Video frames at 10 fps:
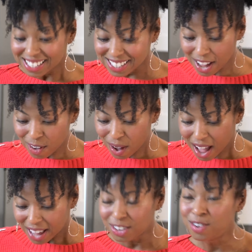
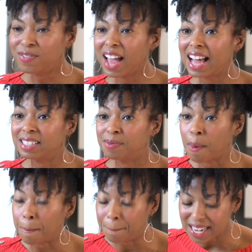So you've got
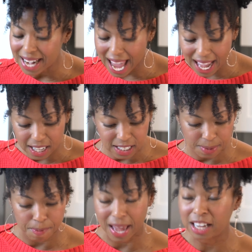some
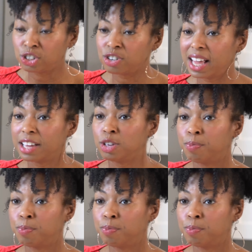bananas. Make sure that